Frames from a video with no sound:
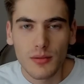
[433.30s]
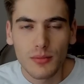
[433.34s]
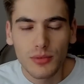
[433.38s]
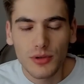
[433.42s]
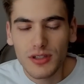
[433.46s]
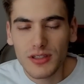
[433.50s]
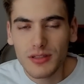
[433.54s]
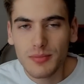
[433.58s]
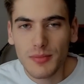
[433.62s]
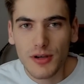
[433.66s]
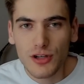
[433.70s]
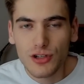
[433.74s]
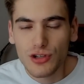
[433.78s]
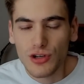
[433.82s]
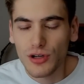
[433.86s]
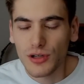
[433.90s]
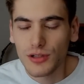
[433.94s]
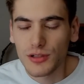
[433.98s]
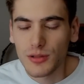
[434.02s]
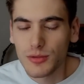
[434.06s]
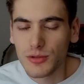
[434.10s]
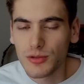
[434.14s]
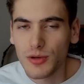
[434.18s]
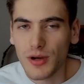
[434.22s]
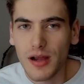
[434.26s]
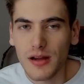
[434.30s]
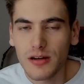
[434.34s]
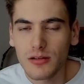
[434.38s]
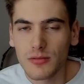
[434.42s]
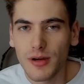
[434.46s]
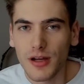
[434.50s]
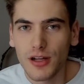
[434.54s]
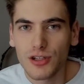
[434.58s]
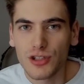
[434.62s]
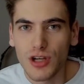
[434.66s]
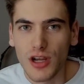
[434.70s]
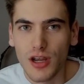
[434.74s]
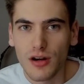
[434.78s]
please make sure to subscribe to
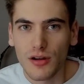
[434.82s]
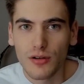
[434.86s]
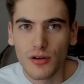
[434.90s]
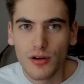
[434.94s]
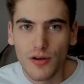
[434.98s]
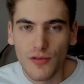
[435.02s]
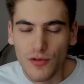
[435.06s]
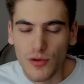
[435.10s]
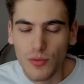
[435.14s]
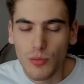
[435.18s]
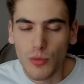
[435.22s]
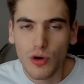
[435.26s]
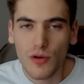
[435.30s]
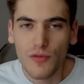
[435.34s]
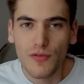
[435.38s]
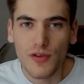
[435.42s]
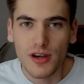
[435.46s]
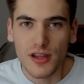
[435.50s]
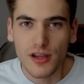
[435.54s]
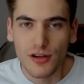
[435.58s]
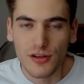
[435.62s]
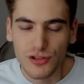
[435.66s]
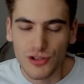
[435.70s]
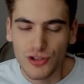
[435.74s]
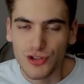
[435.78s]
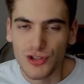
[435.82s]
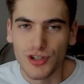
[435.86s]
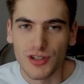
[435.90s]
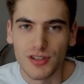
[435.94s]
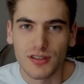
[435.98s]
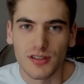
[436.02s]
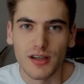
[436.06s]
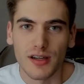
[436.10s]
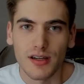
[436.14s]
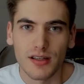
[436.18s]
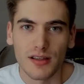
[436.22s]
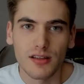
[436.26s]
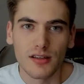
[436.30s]
my channel for more videos
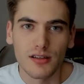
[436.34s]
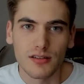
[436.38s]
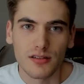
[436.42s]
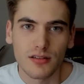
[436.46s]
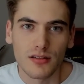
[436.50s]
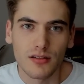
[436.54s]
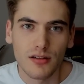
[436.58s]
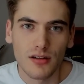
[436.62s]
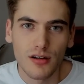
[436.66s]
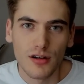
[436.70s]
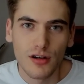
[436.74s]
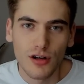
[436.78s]
just like this.